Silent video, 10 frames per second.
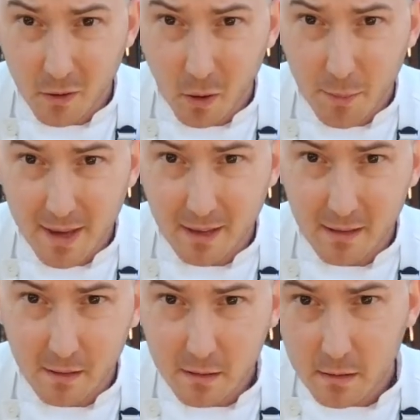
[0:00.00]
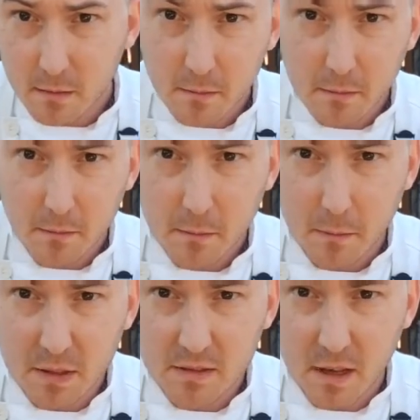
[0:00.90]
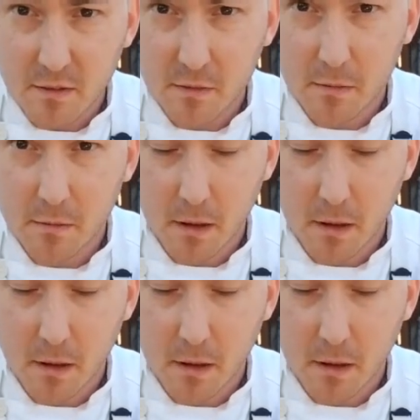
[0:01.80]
you all make it. Be safe,